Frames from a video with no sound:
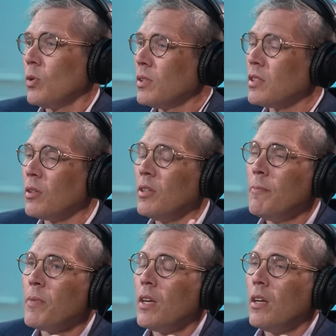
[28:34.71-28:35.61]
Also,
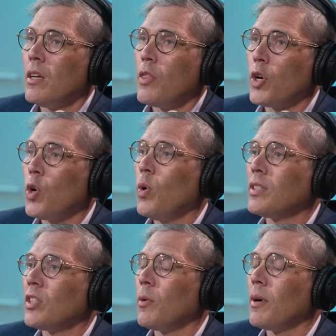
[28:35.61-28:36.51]
the
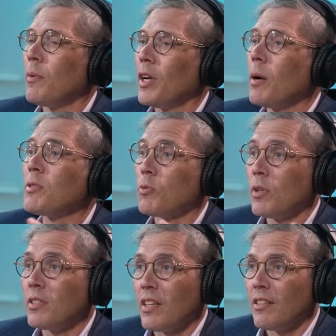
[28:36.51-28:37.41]
cost, you know, when it comes to
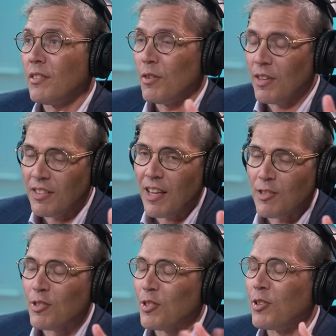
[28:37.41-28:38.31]
real estate, that's
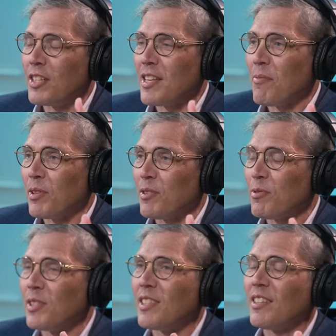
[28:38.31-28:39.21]
just a good example in the
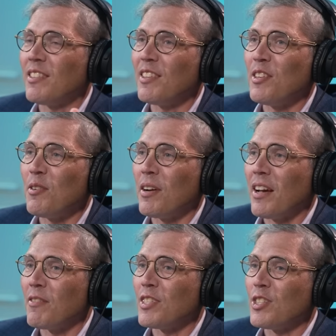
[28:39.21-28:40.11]
real estate, you know,
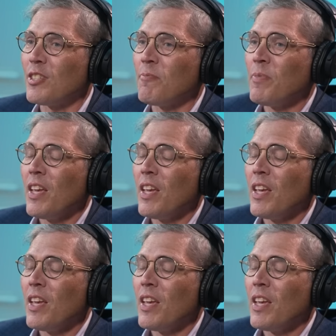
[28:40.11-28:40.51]
conversation.